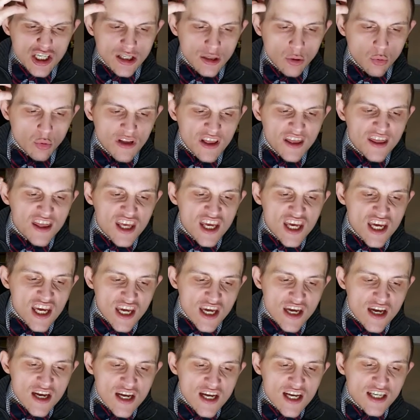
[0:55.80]
with
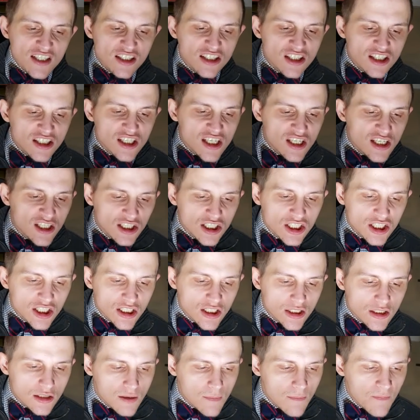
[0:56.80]
the
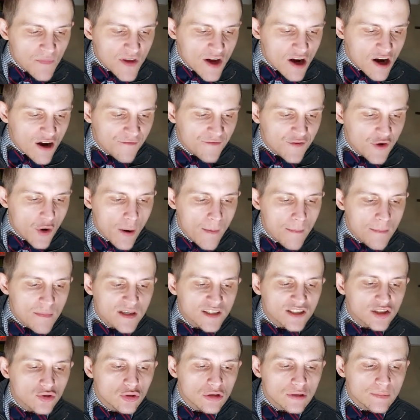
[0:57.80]
extinction of your
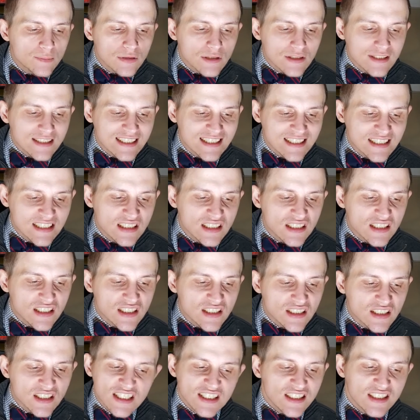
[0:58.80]
miserable
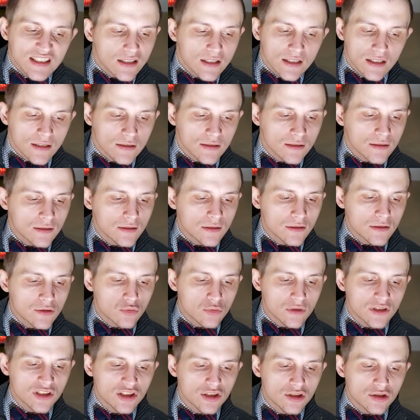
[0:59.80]
existence,
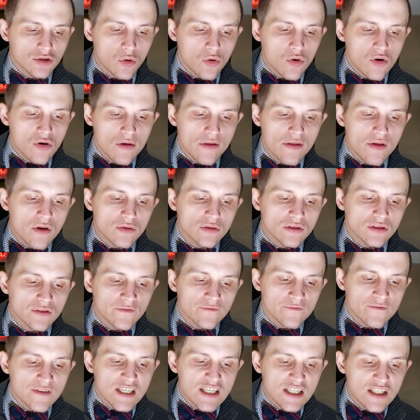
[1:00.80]
restore those
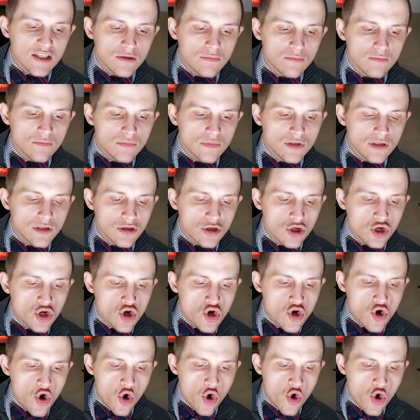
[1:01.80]
victims
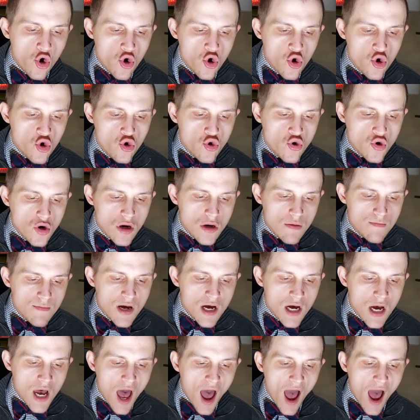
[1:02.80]
whom